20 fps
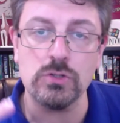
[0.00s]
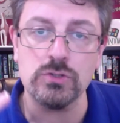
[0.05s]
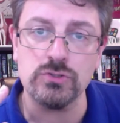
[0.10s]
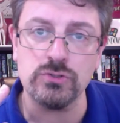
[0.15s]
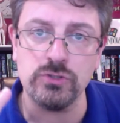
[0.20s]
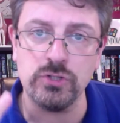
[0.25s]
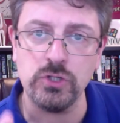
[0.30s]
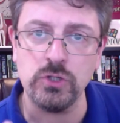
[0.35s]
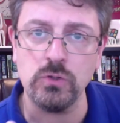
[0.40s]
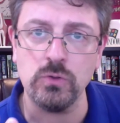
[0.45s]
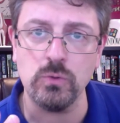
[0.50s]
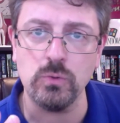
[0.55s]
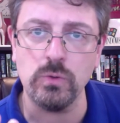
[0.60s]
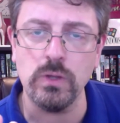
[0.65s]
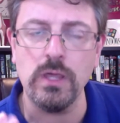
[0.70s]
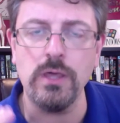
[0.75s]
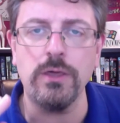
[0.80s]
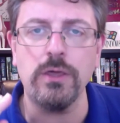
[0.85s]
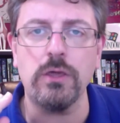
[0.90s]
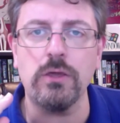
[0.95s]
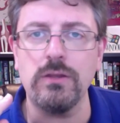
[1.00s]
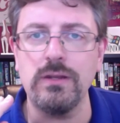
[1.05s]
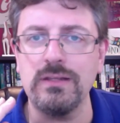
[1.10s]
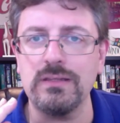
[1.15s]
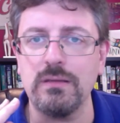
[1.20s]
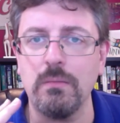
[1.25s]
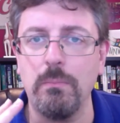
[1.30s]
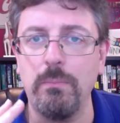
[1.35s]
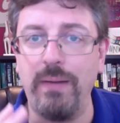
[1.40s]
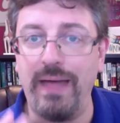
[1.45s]
Two, you need
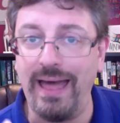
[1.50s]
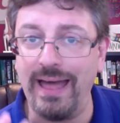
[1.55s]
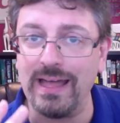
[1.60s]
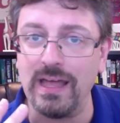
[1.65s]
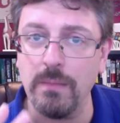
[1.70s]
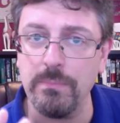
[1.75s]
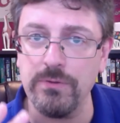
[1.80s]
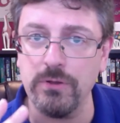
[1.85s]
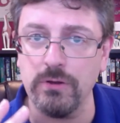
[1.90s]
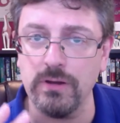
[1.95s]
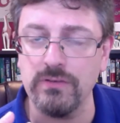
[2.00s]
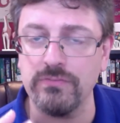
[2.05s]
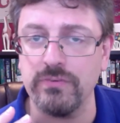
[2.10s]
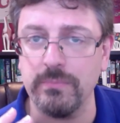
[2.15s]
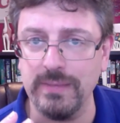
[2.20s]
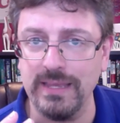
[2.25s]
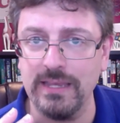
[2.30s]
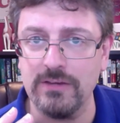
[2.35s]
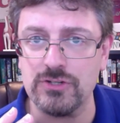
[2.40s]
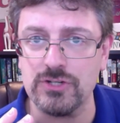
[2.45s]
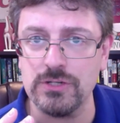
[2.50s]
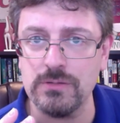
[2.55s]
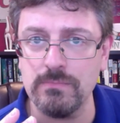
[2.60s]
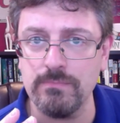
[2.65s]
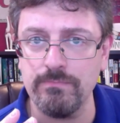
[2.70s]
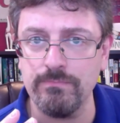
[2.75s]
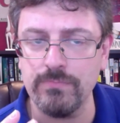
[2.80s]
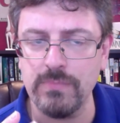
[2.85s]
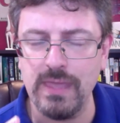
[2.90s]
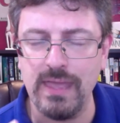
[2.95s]
to back up your information.